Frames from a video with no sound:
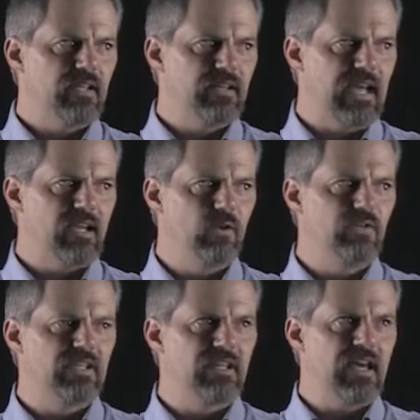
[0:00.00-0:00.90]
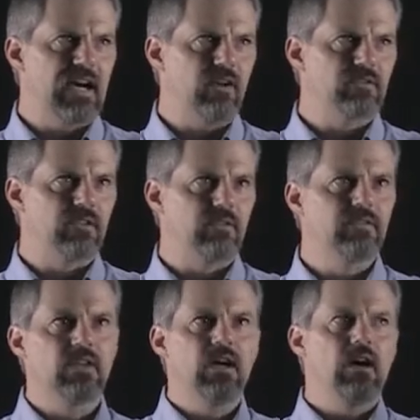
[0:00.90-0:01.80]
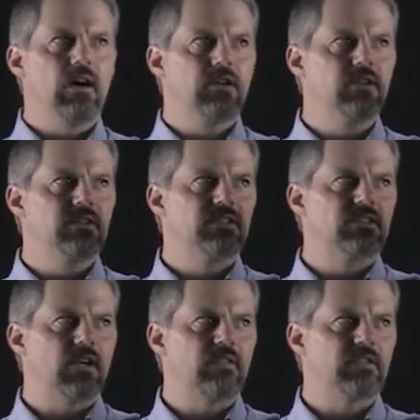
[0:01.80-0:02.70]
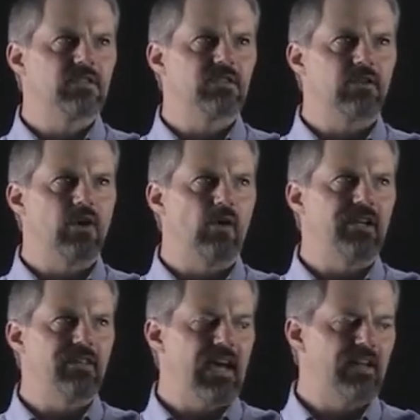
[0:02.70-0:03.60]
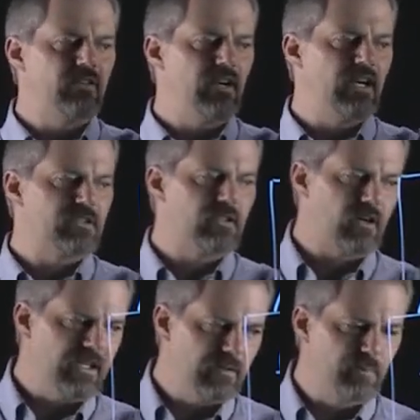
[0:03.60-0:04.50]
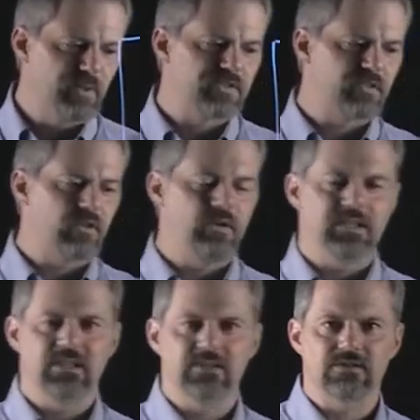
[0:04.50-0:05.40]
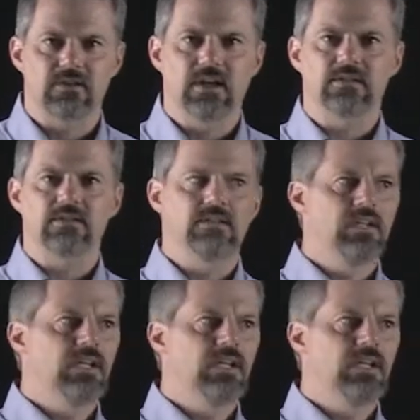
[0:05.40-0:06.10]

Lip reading: and that goes into the households. Our goods and services are going in that direction. Our inputs are going in this direction.